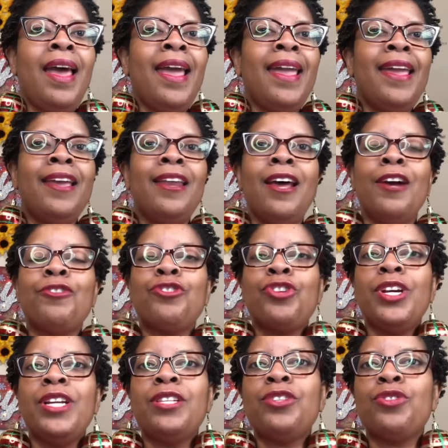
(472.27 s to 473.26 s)
And a
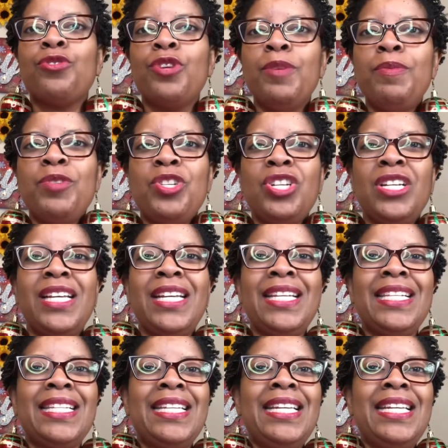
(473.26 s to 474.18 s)
transcription is